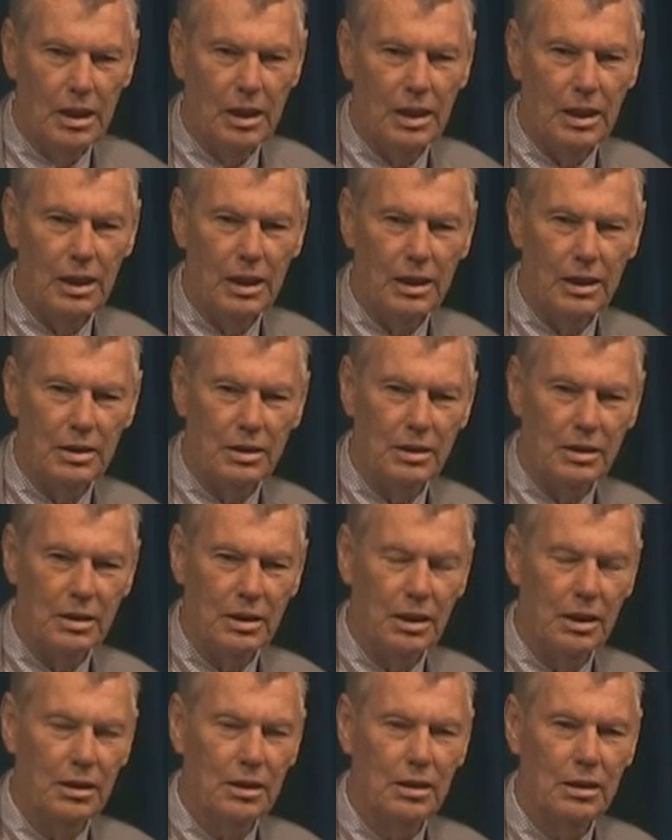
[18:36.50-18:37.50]
And
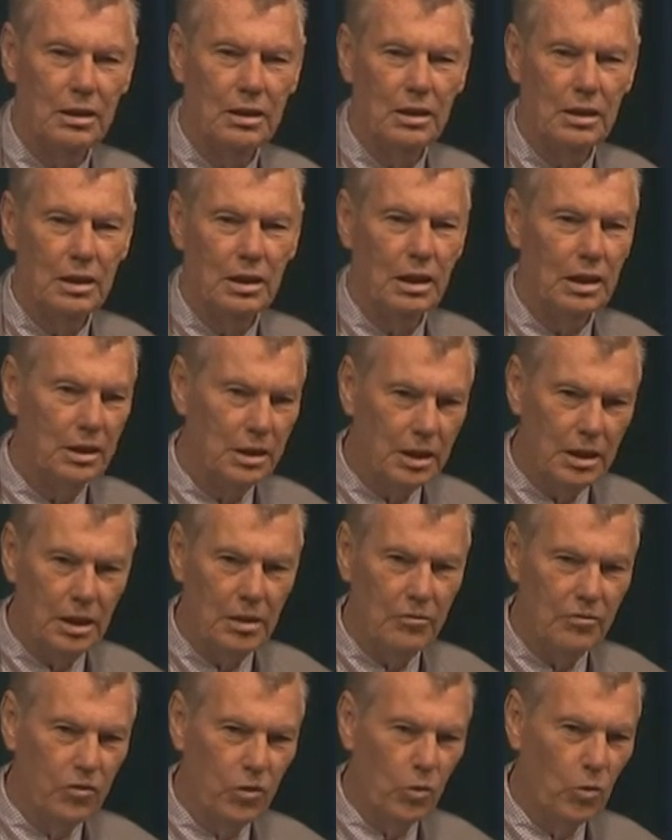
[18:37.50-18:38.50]
uh, I
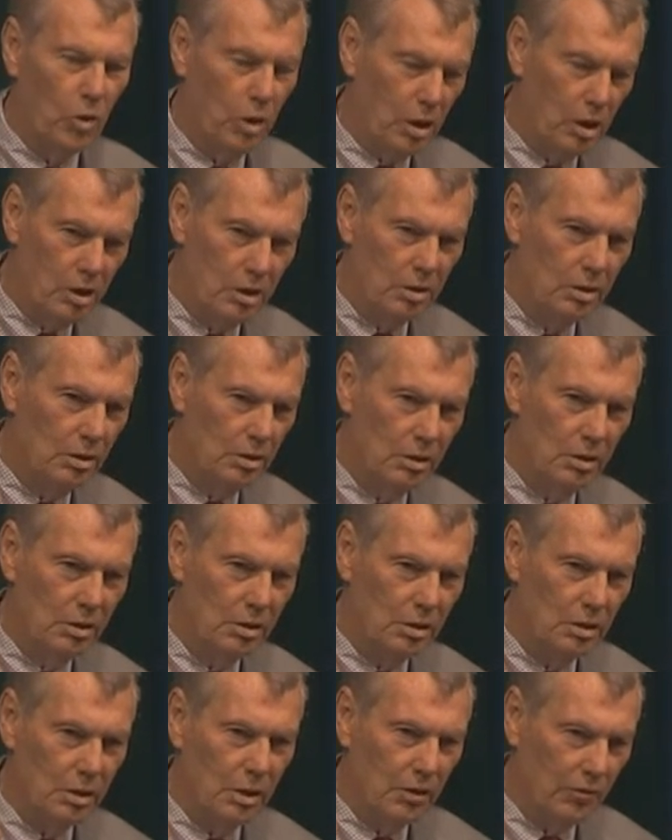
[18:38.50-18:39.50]
needed four.
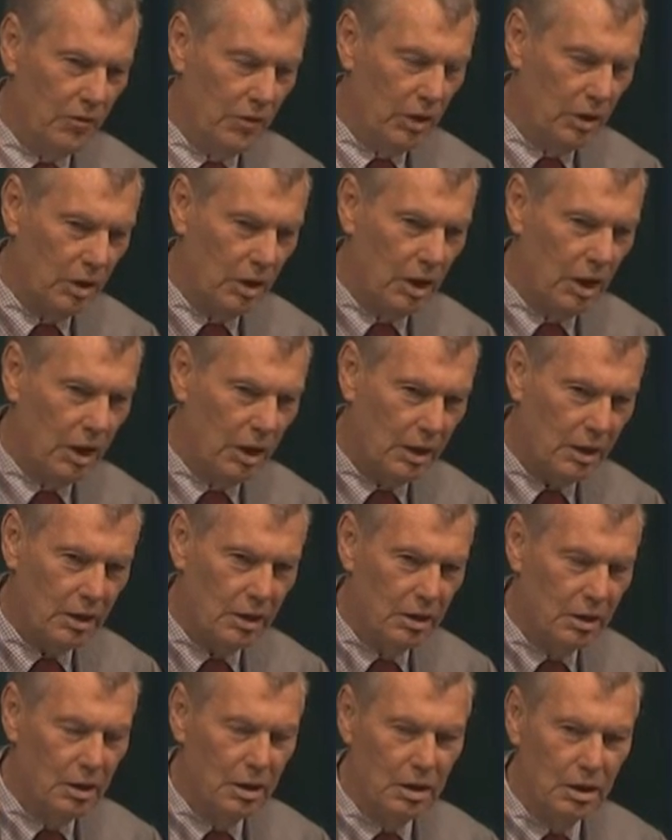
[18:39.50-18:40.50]
I felt like
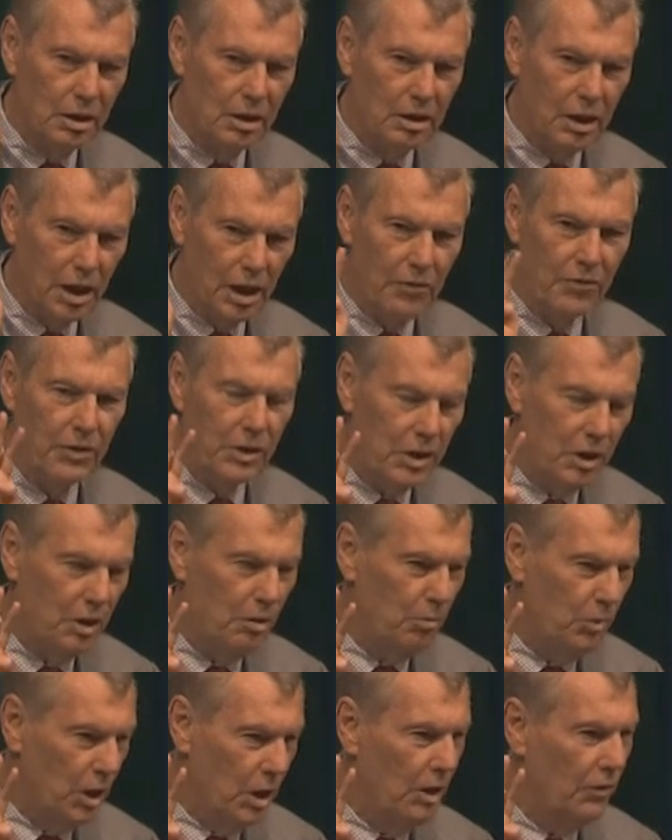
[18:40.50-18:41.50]
to have a
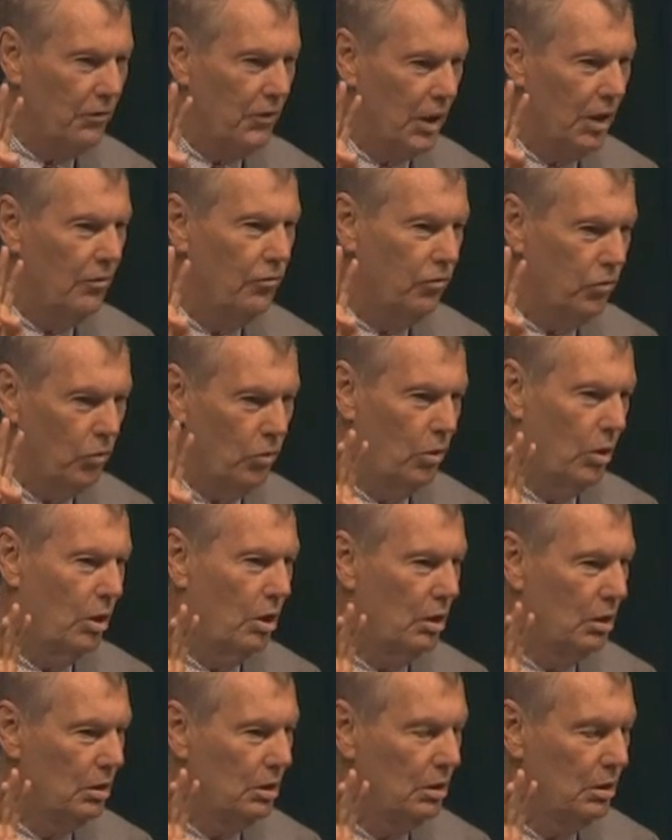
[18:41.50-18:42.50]
team, you have to have four.
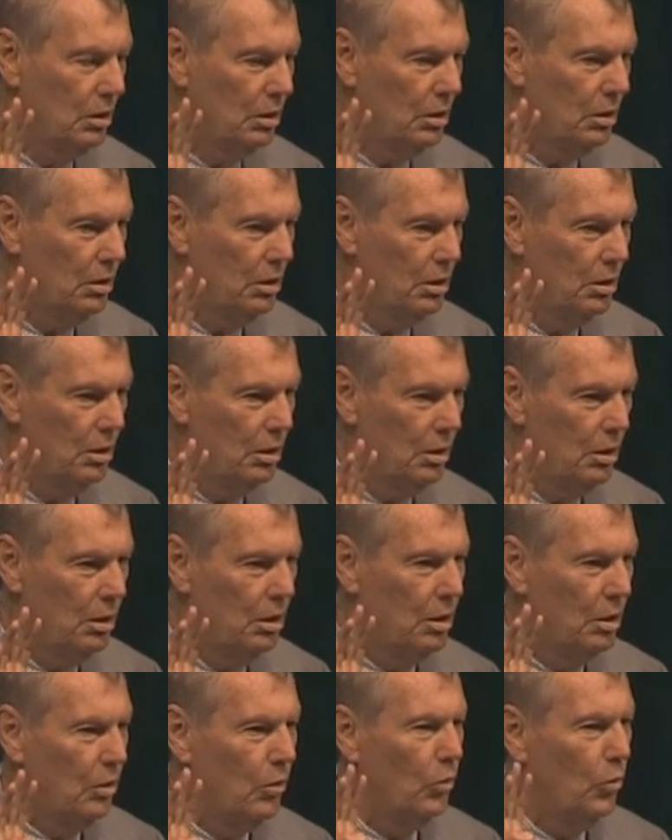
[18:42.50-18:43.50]

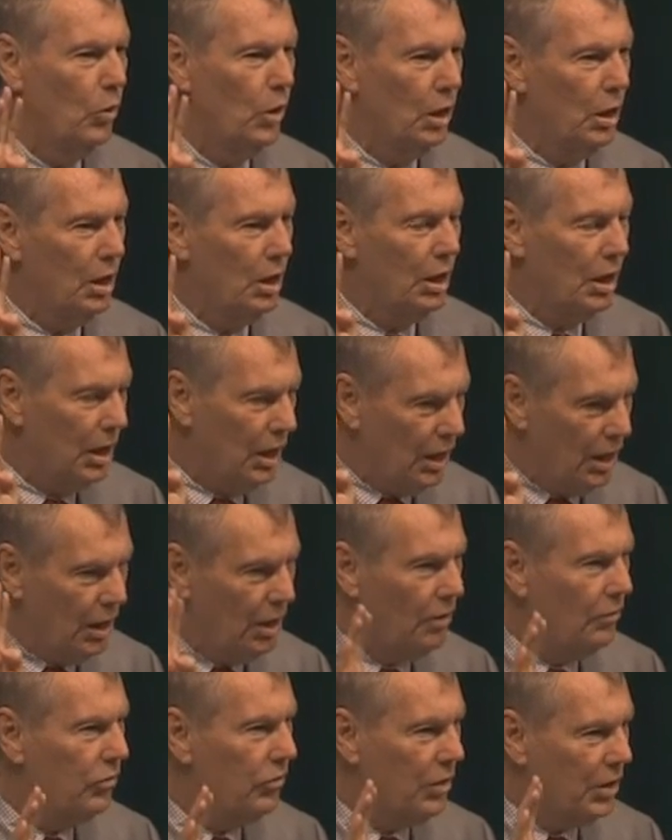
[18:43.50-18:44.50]
Well,
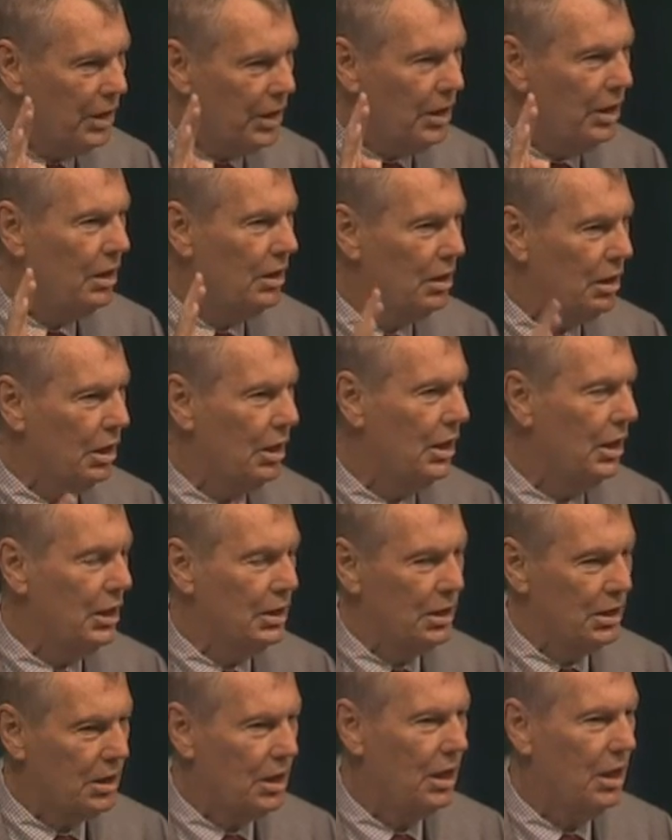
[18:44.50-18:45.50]
every
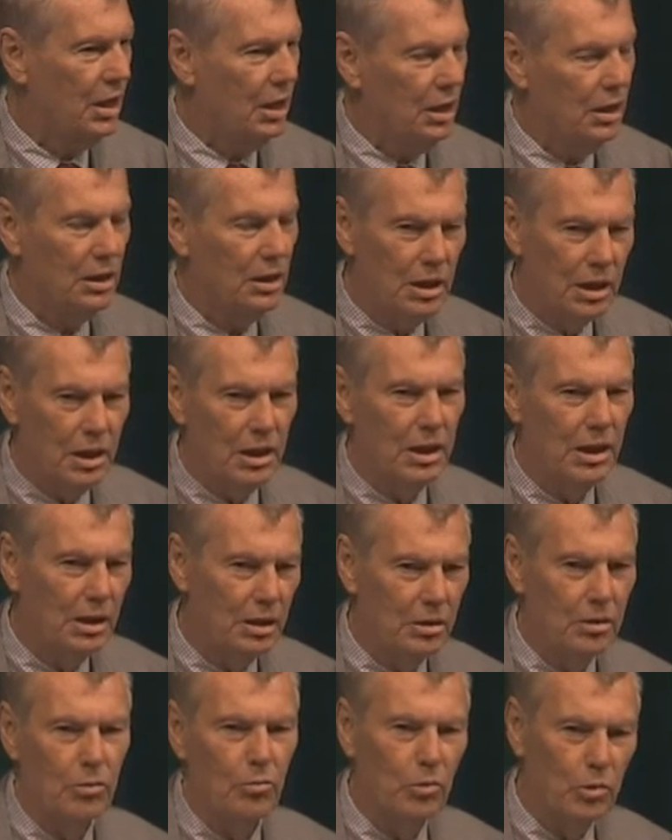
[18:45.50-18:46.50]
last hand
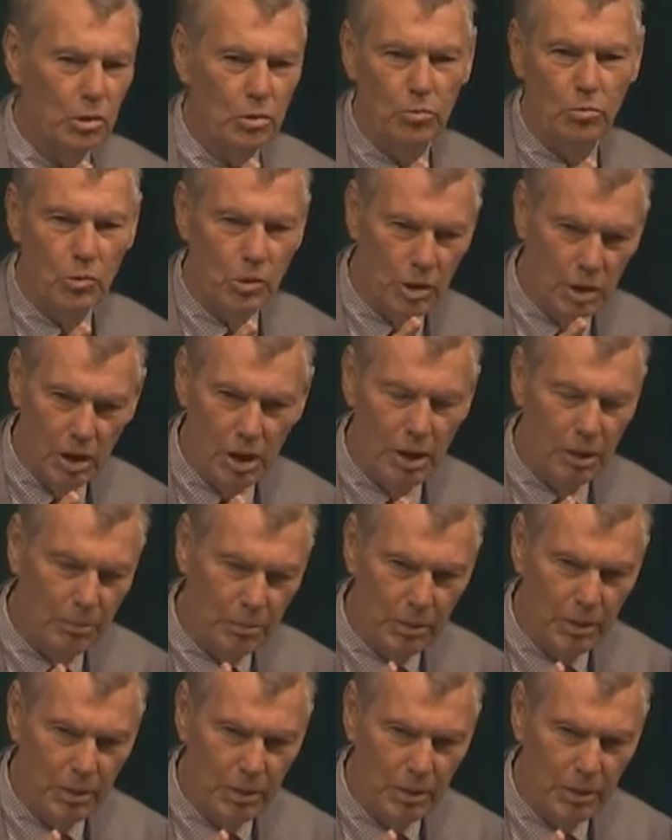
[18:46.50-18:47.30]
in the room went up.